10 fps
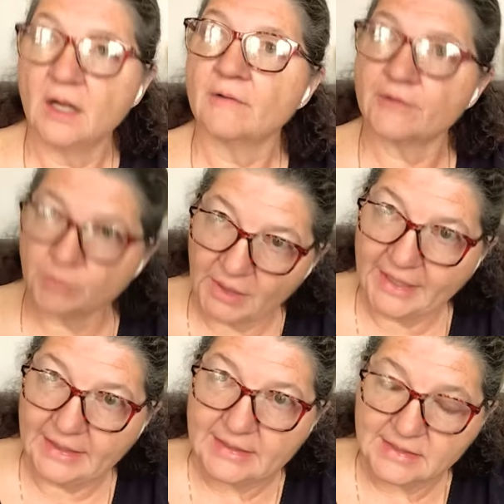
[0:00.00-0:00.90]
for
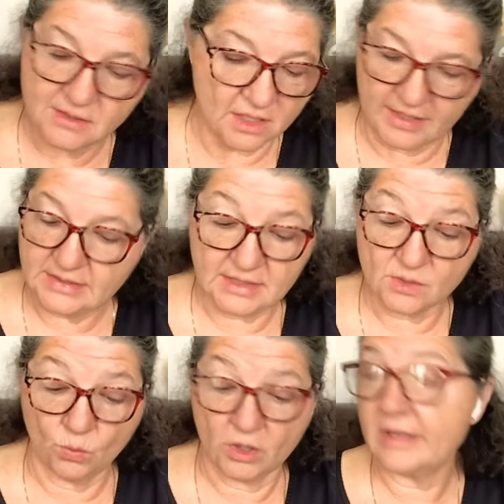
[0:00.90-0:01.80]
blankets. No, it
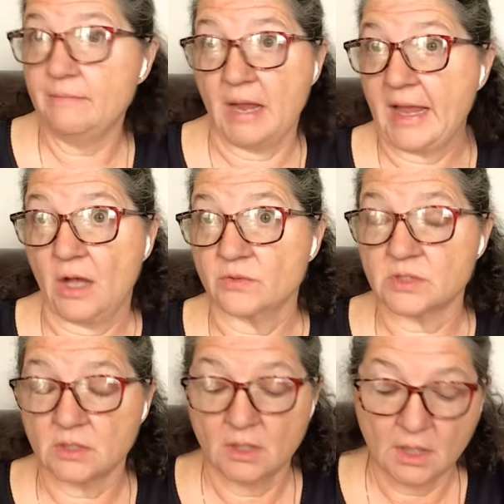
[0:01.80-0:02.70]
doesn't work in my house.